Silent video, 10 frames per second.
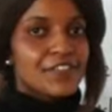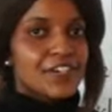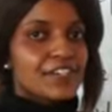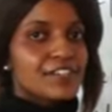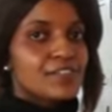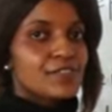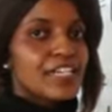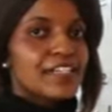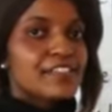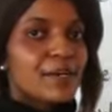3
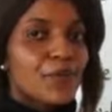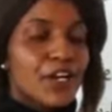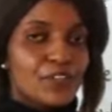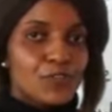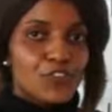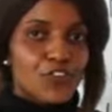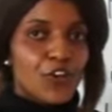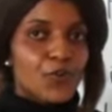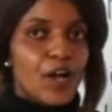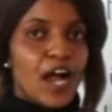students, I'm going to
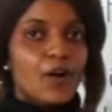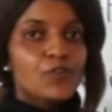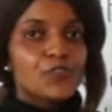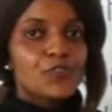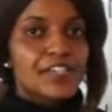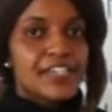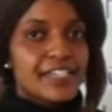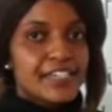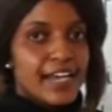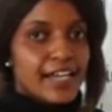show you how to
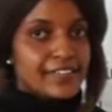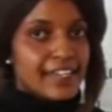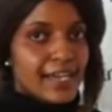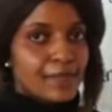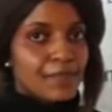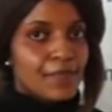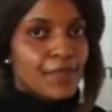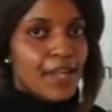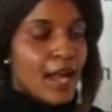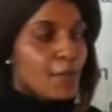read a time.
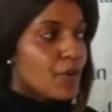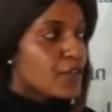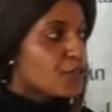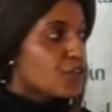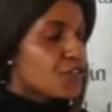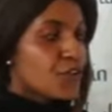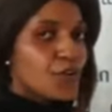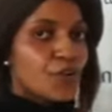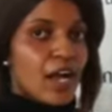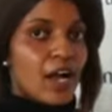I'm going to show
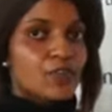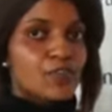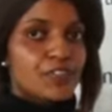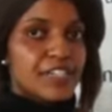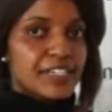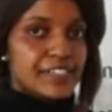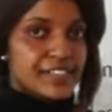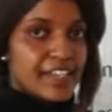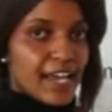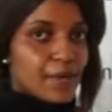you how to
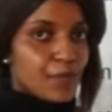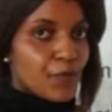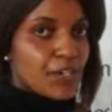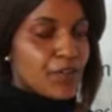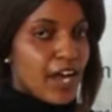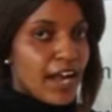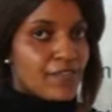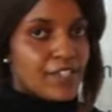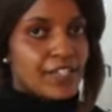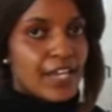read time when you're
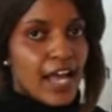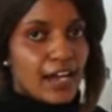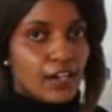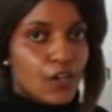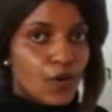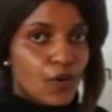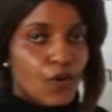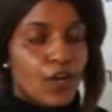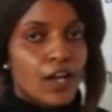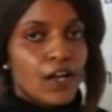having a
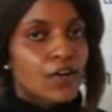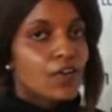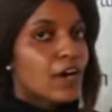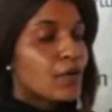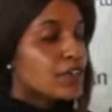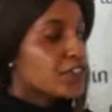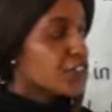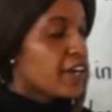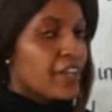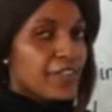clock or a
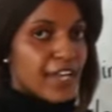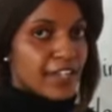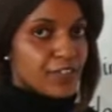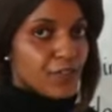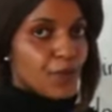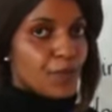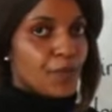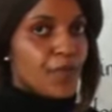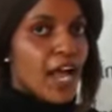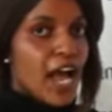watch there at home.
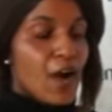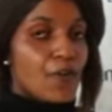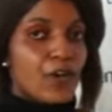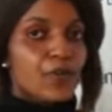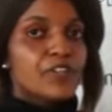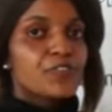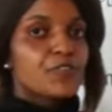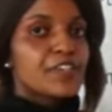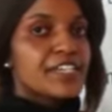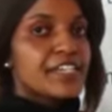How you are going
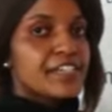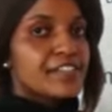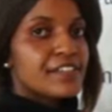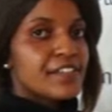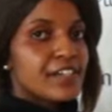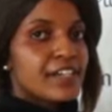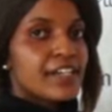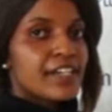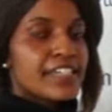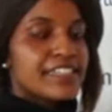to read it.
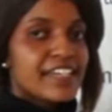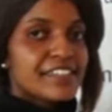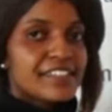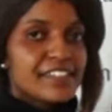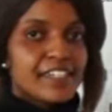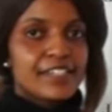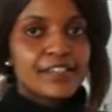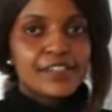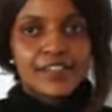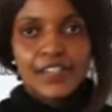Let us see
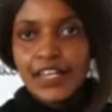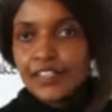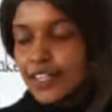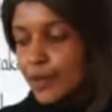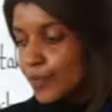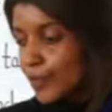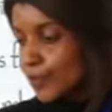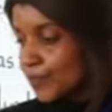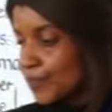example.